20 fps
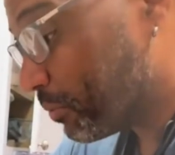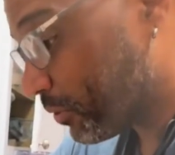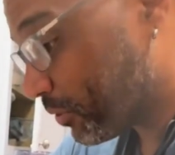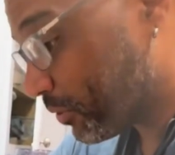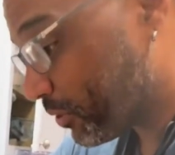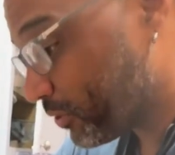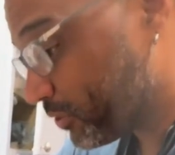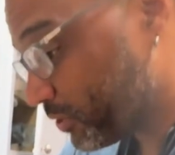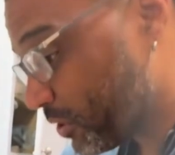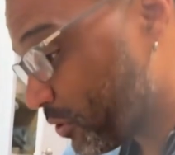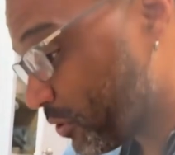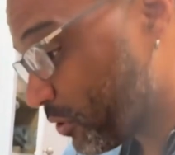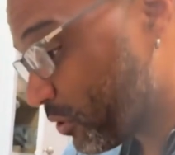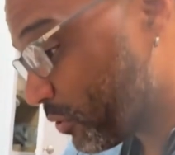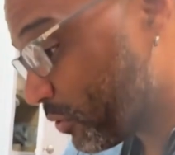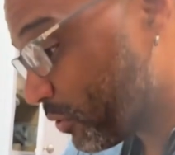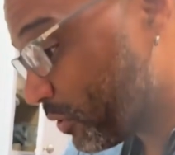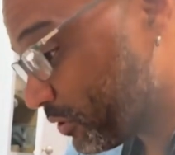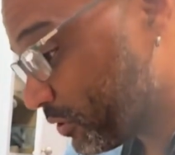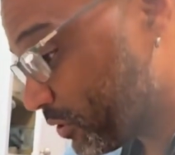the one that I
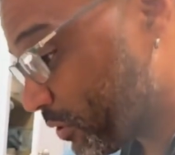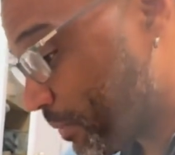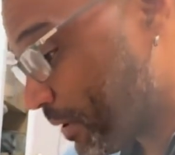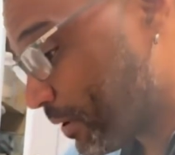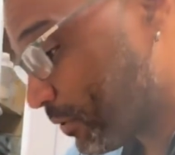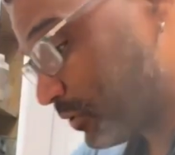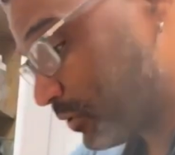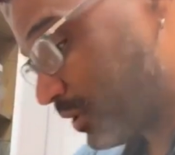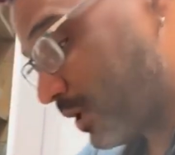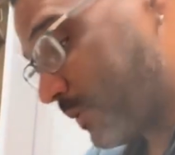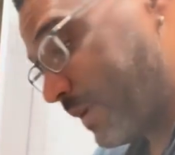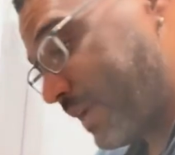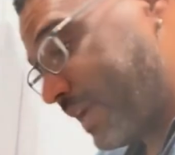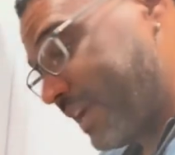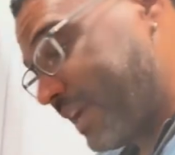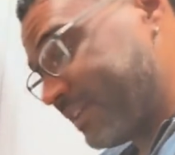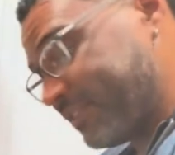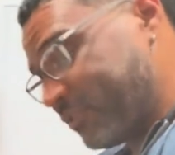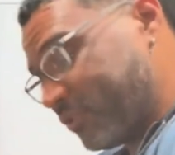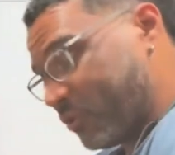ordered, that I mentioned
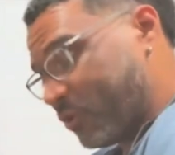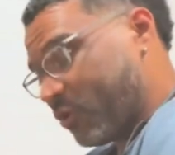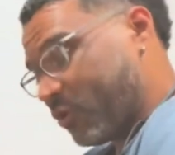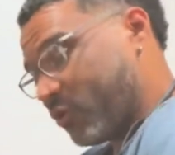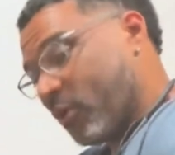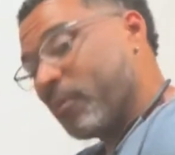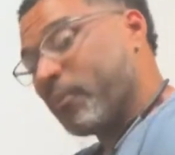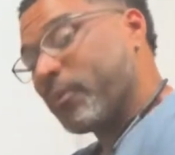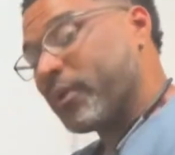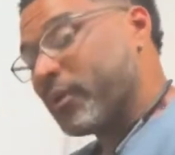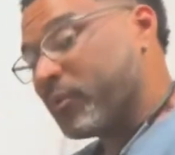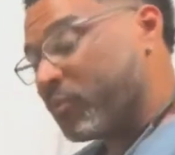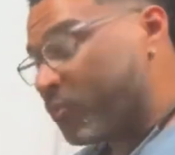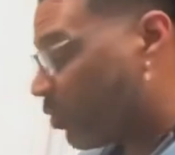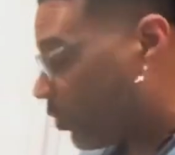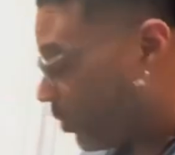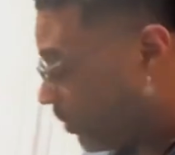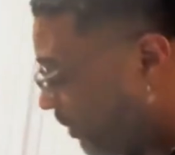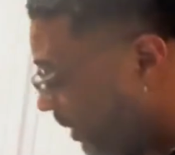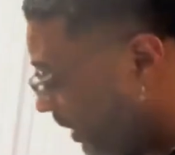earlier, just to clarify.